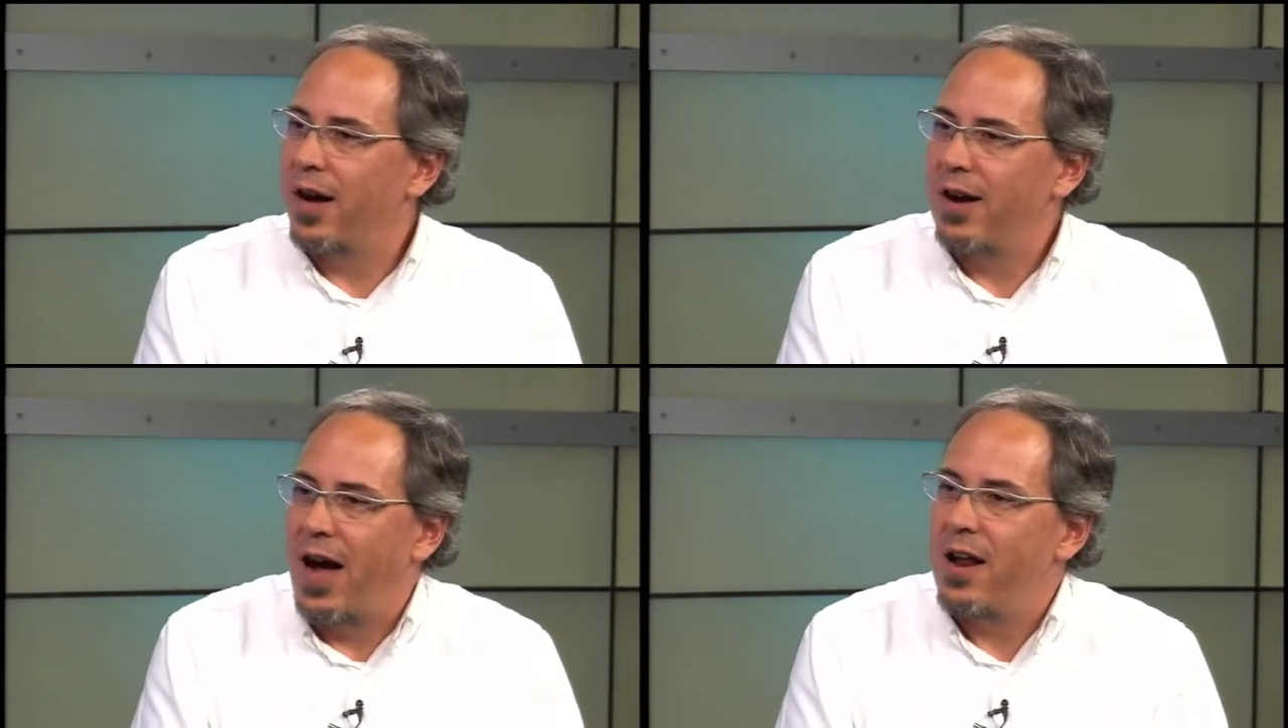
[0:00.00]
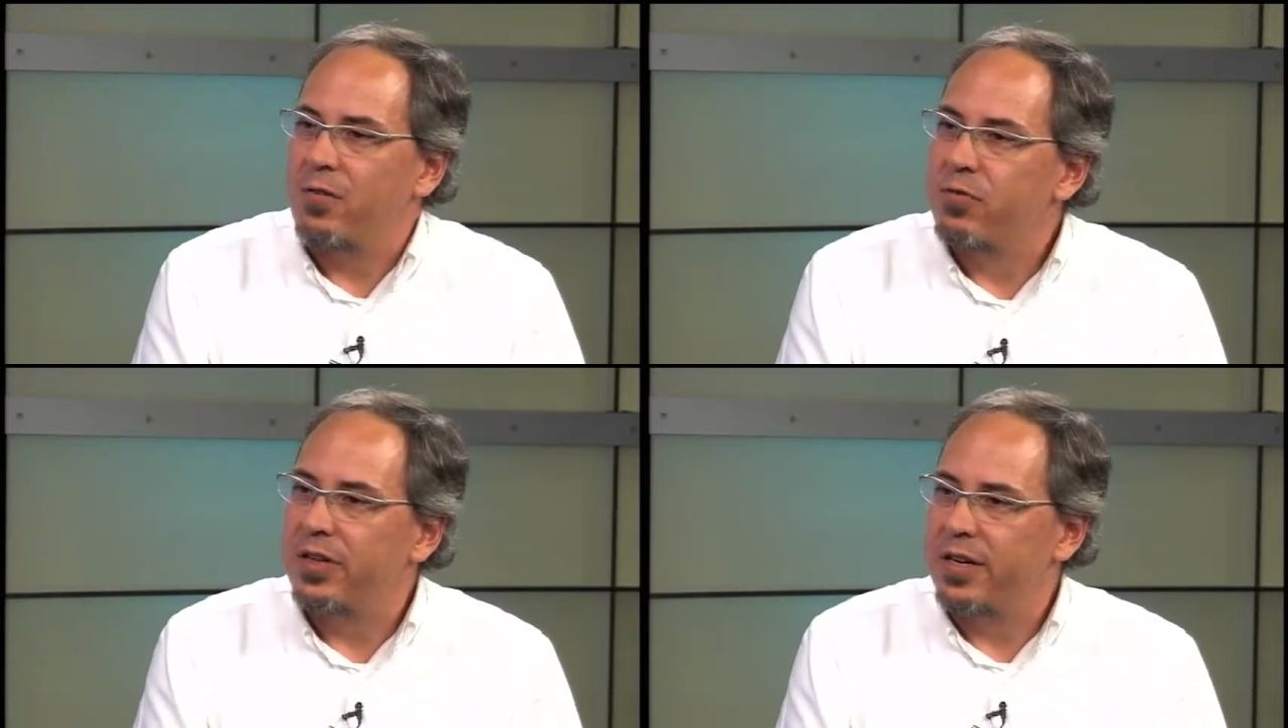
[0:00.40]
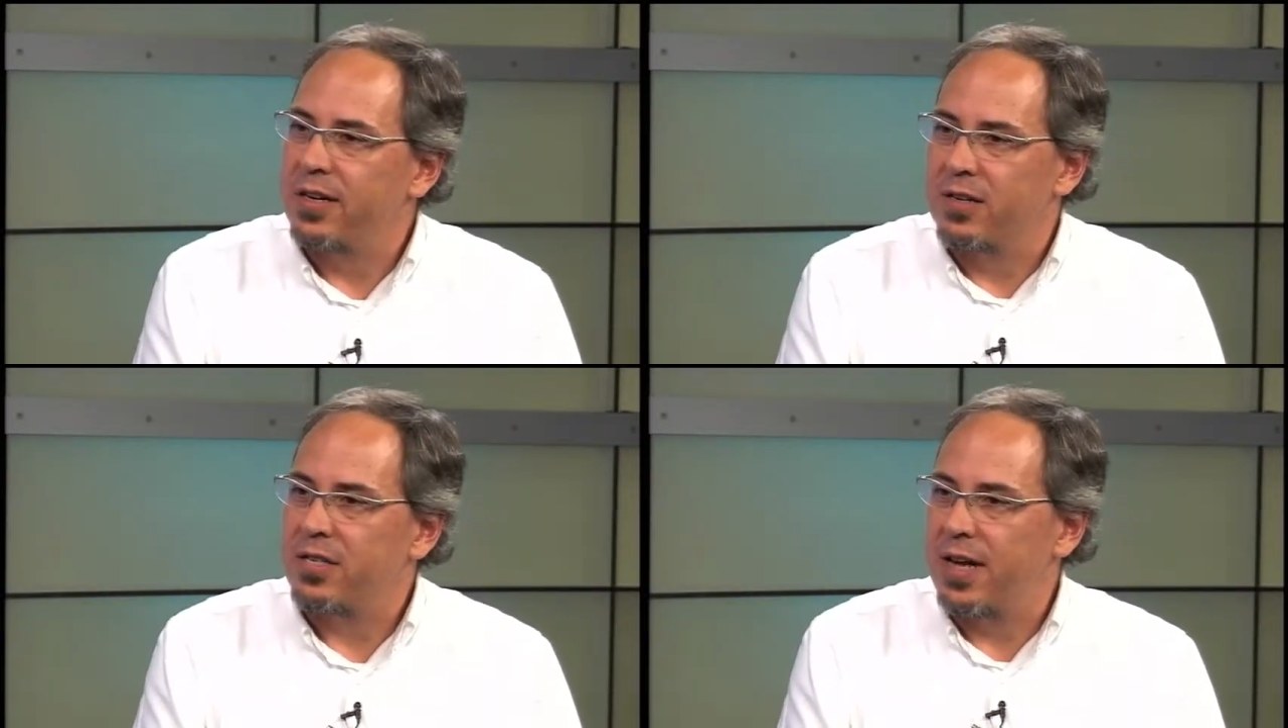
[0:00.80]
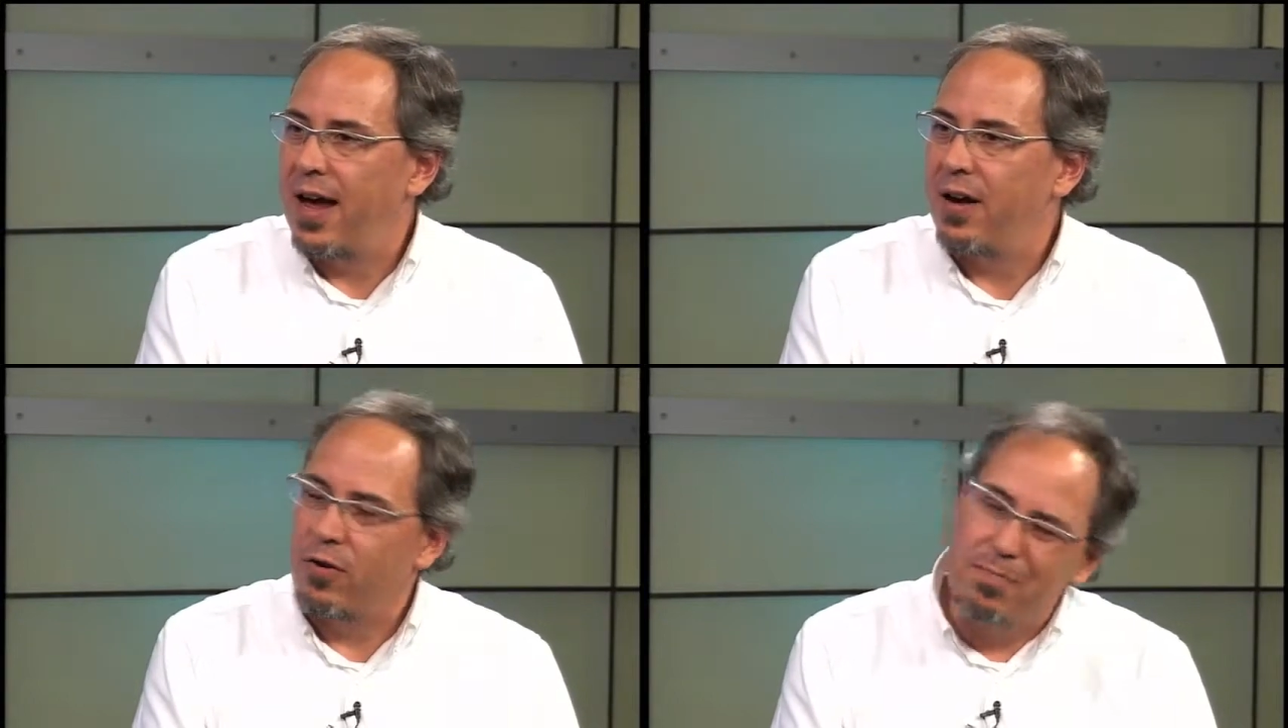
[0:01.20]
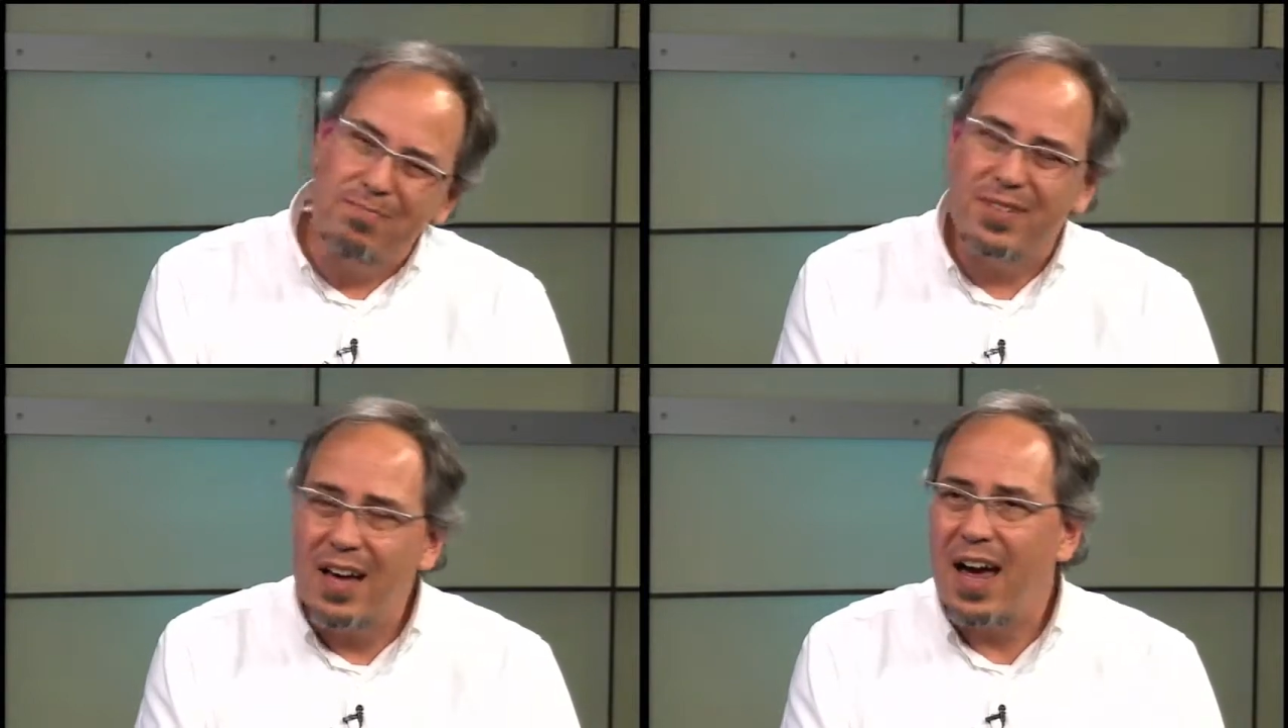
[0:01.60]
I don't, I don't really understand, or
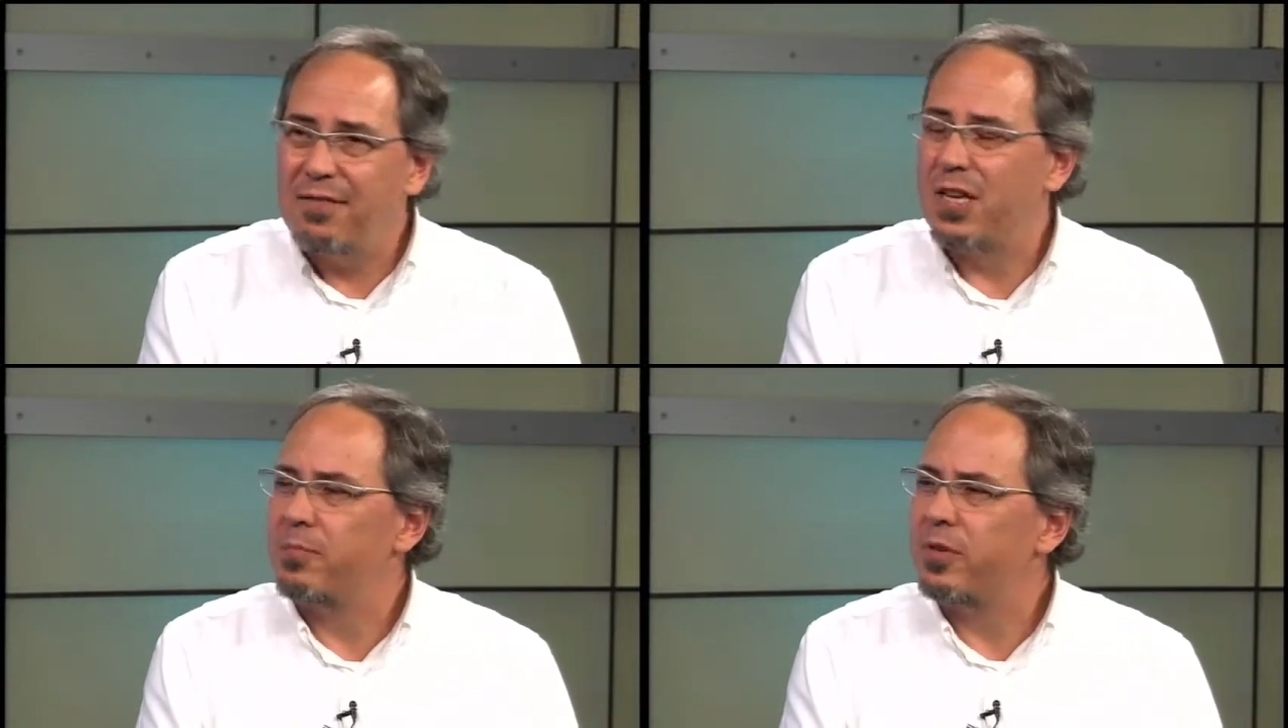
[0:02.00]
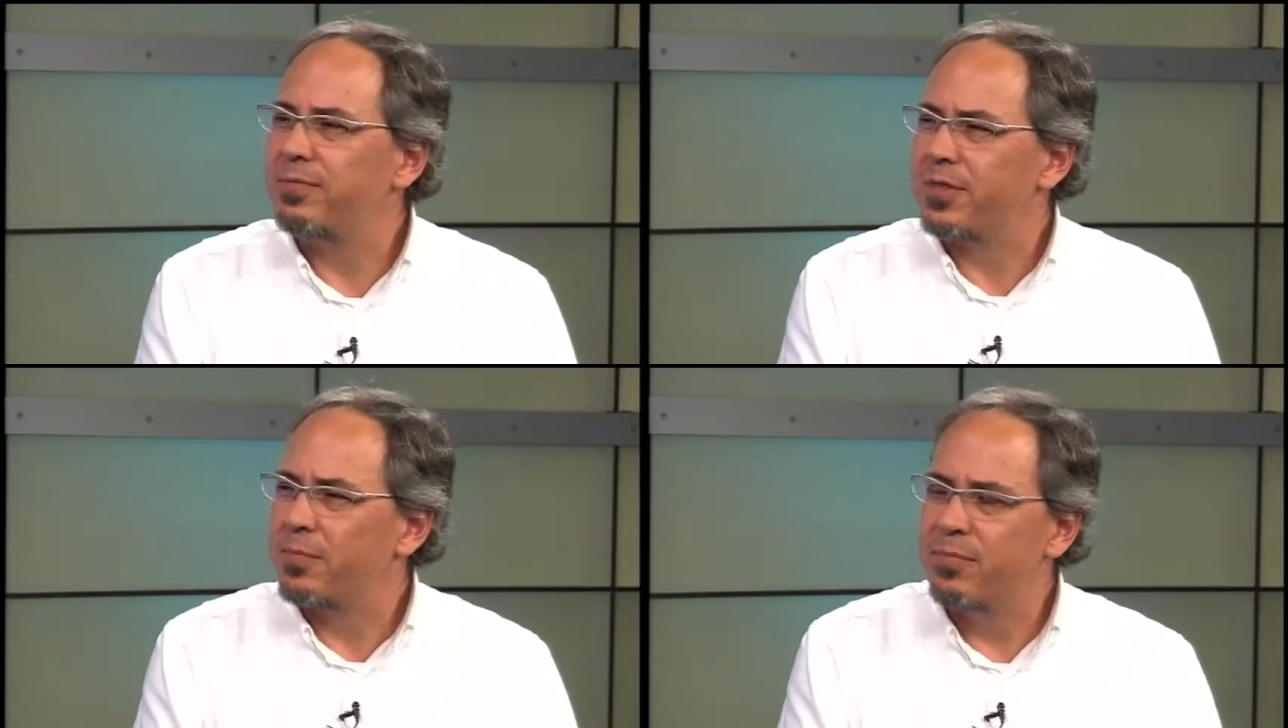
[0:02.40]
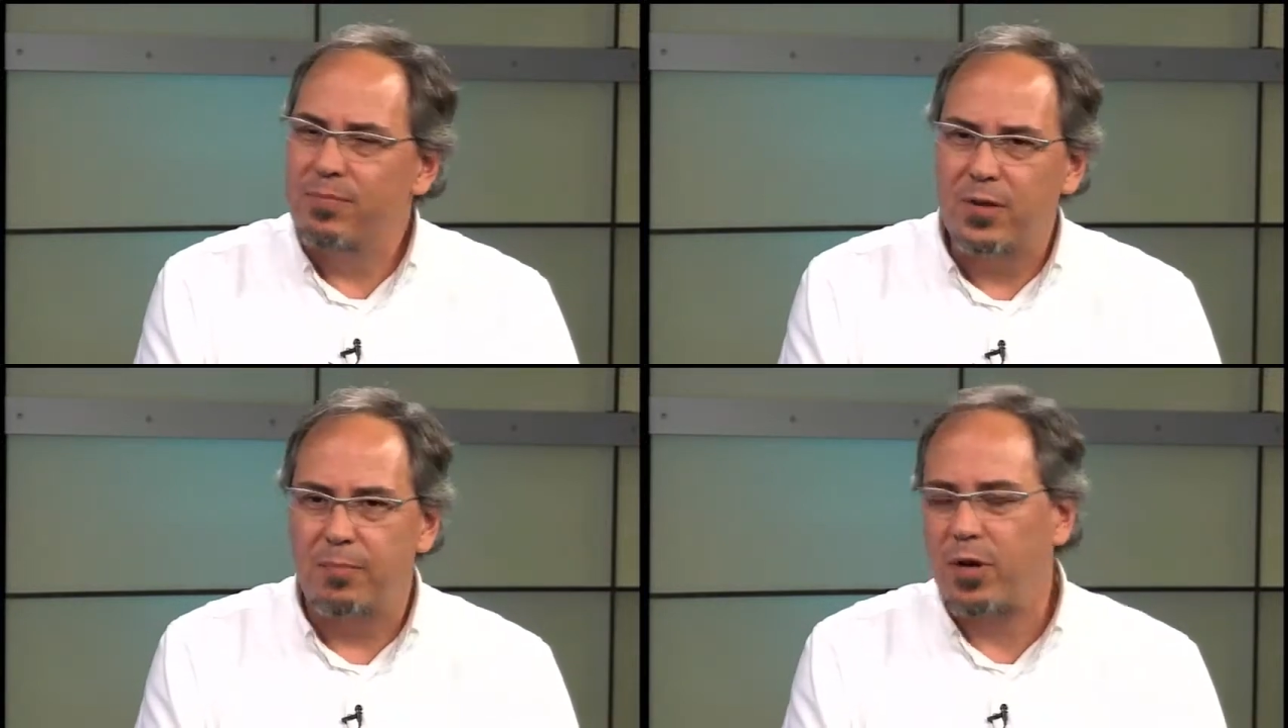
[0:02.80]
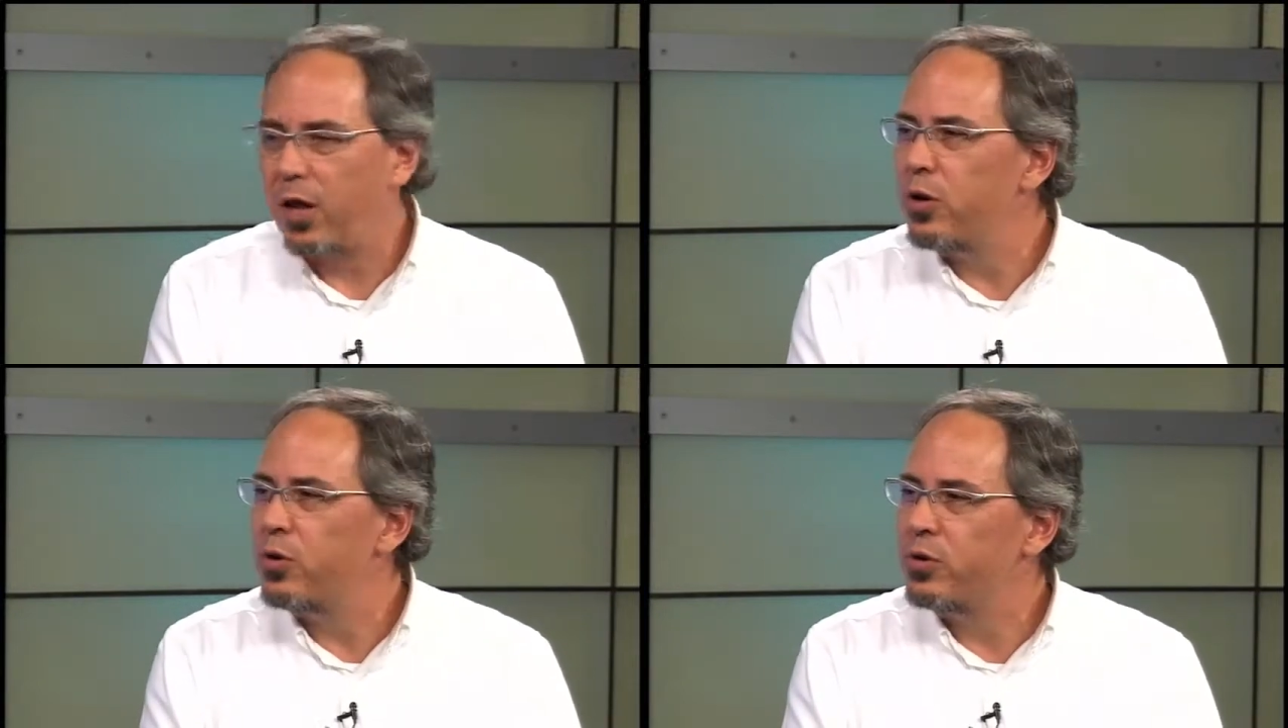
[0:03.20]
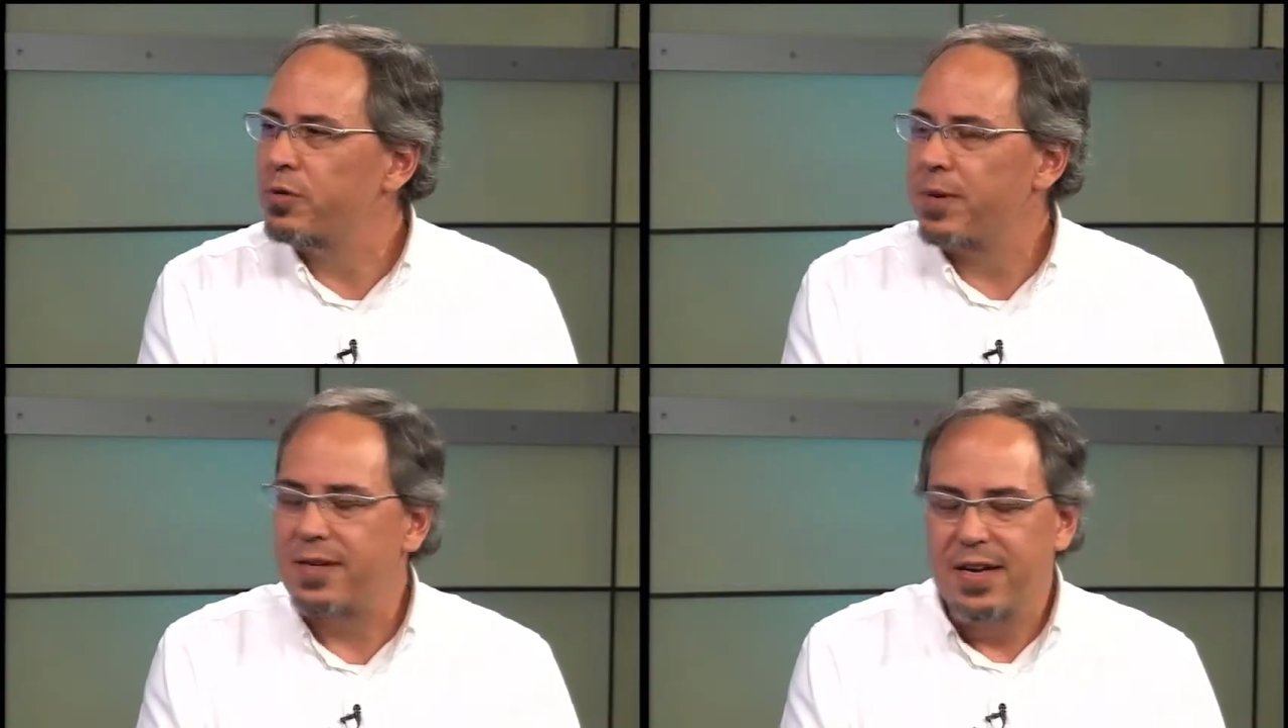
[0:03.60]
I have some some some clues,
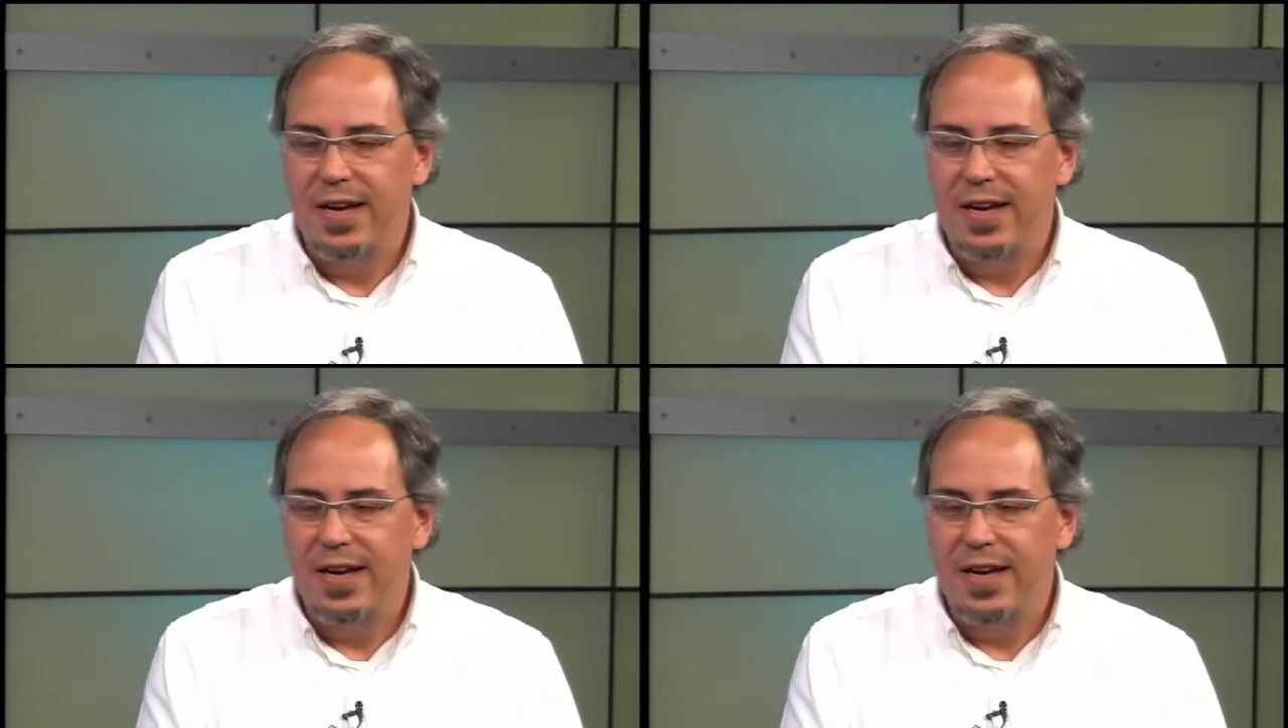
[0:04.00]
but